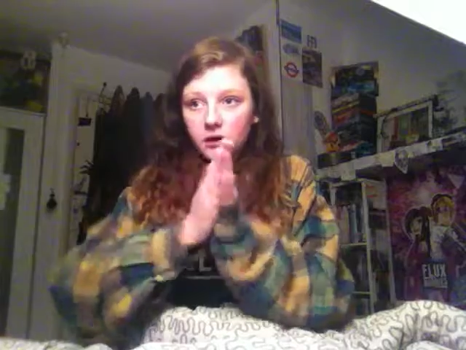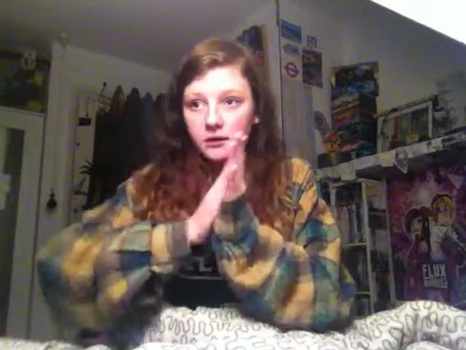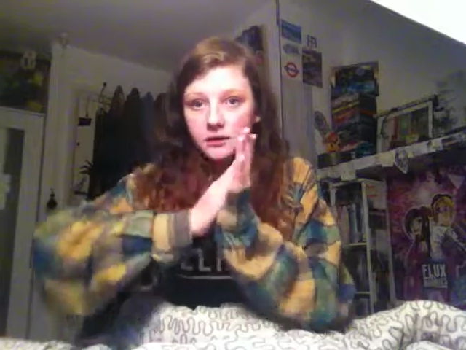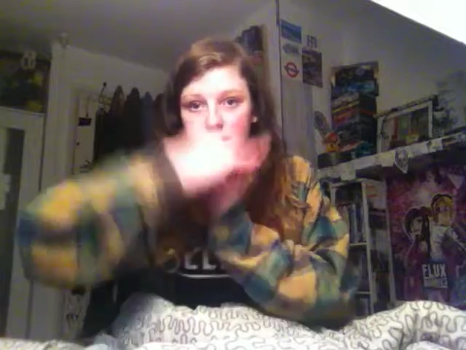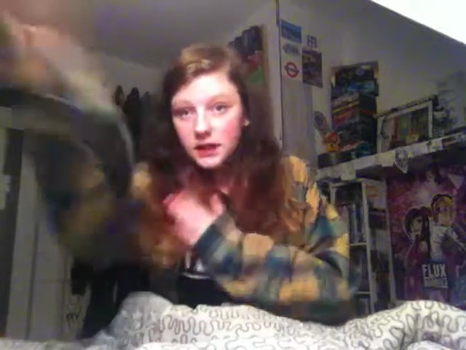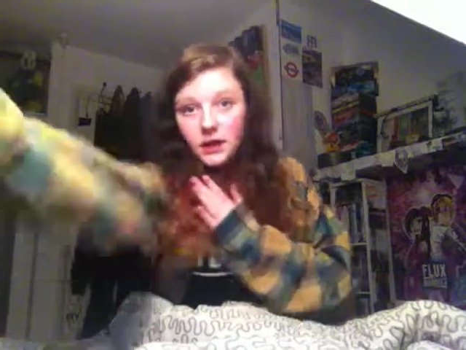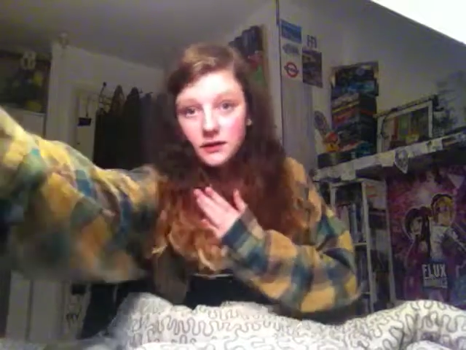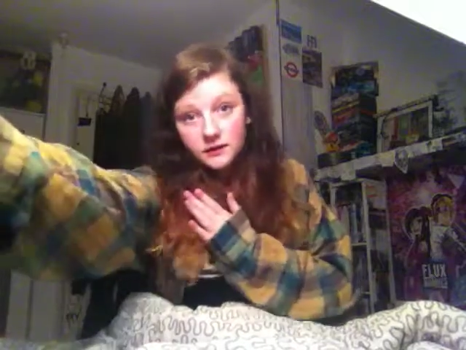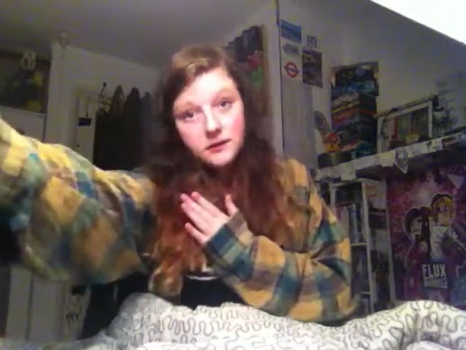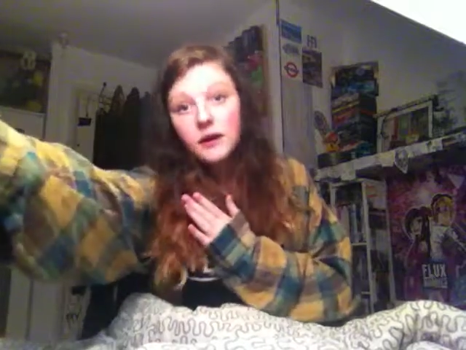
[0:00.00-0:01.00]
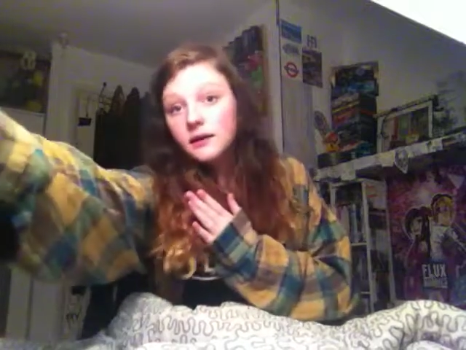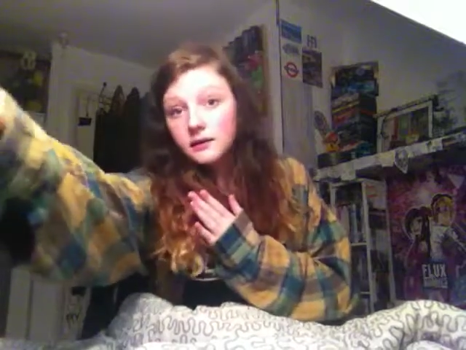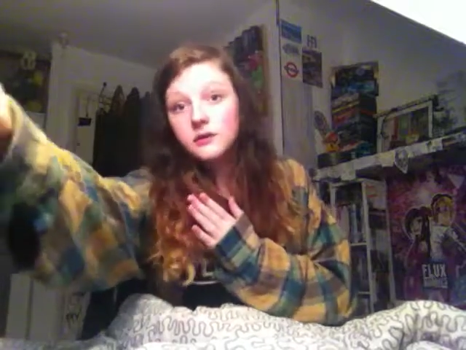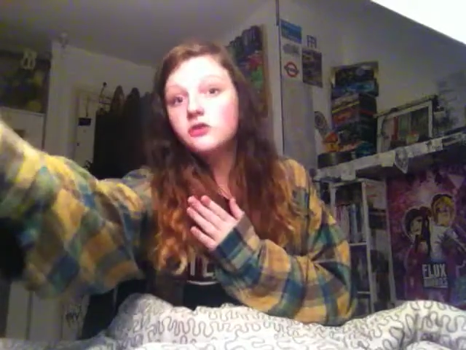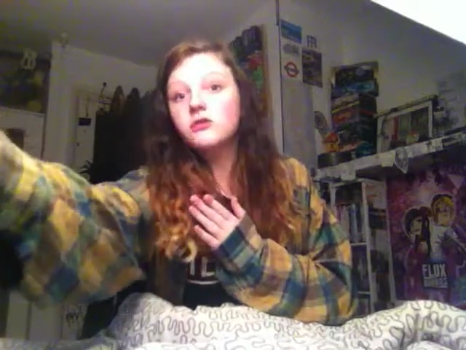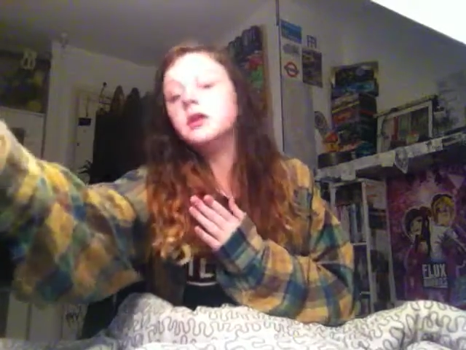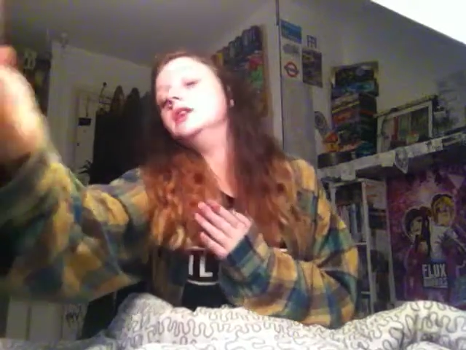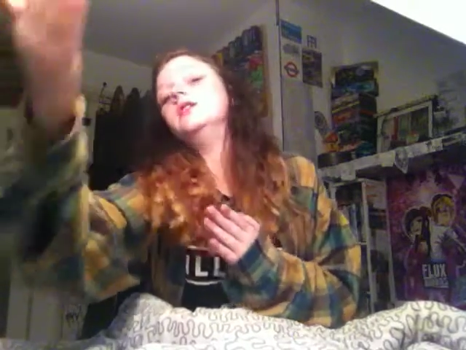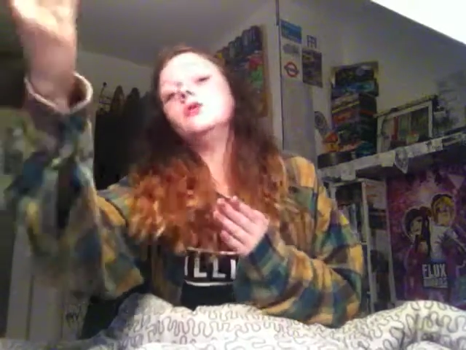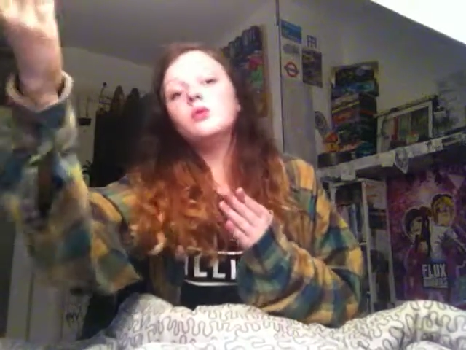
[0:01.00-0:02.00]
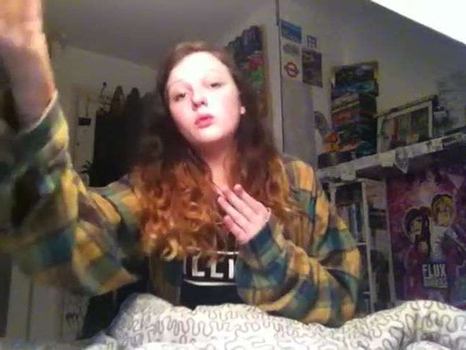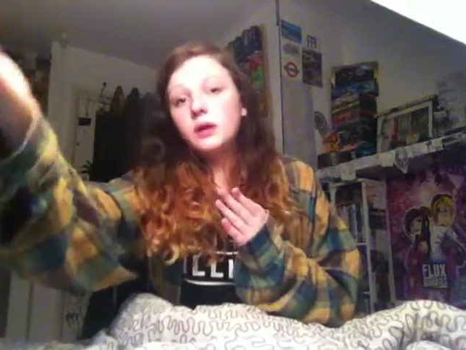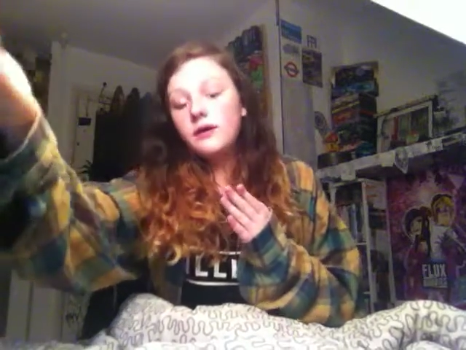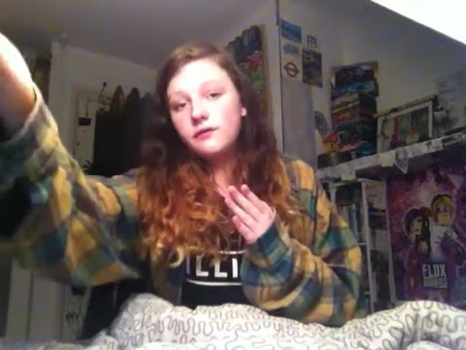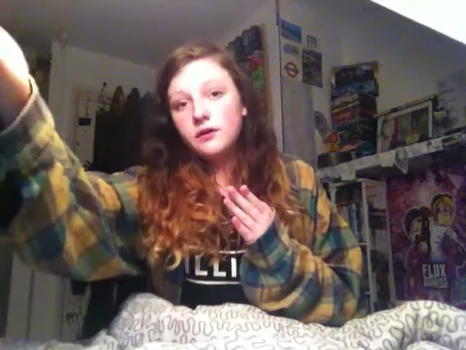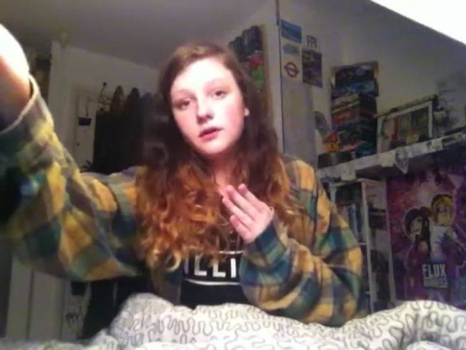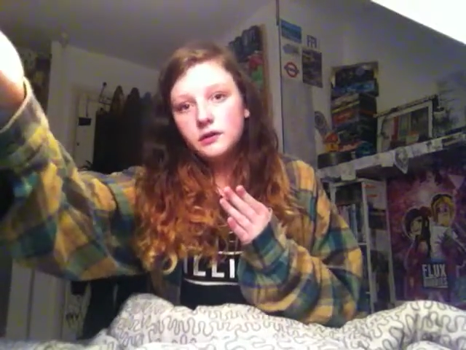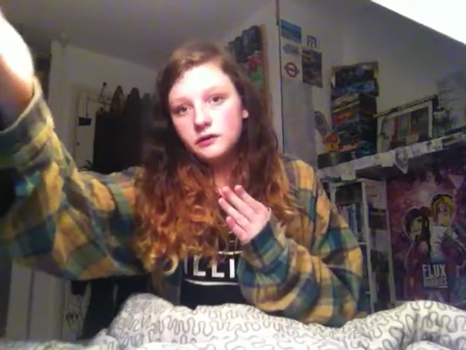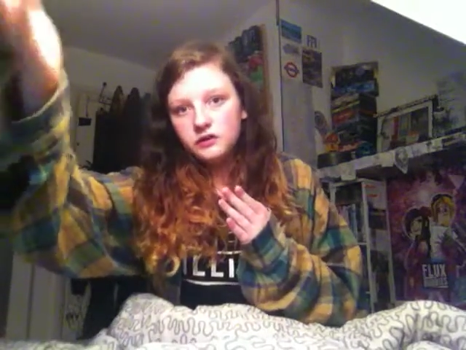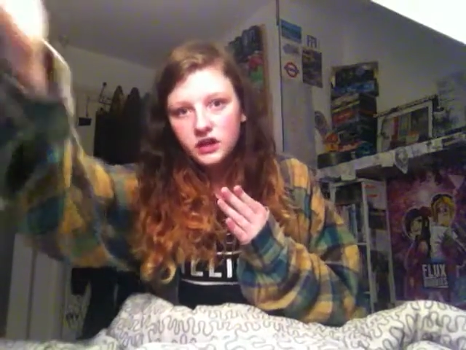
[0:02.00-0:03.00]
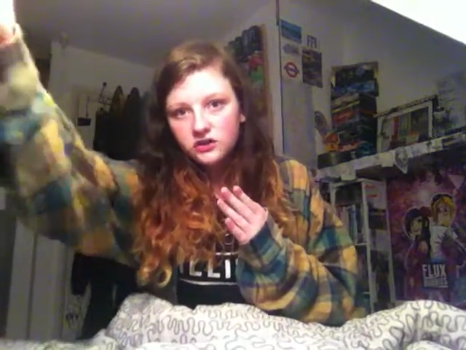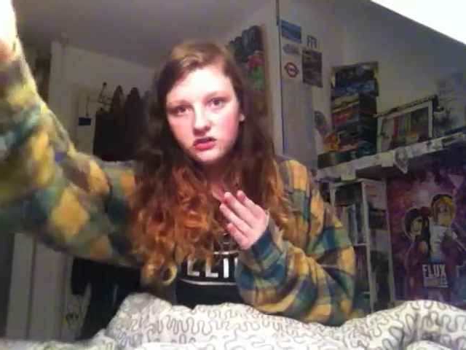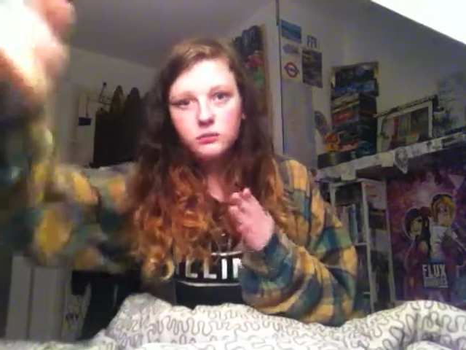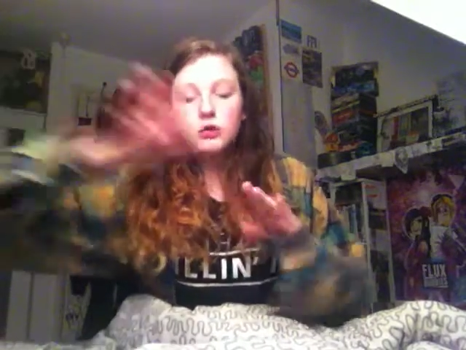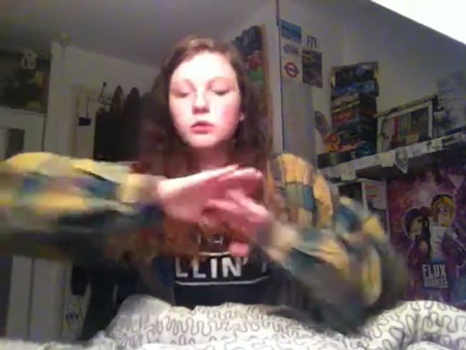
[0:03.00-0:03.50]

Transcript: are the other side of this screen, and you will never touch them,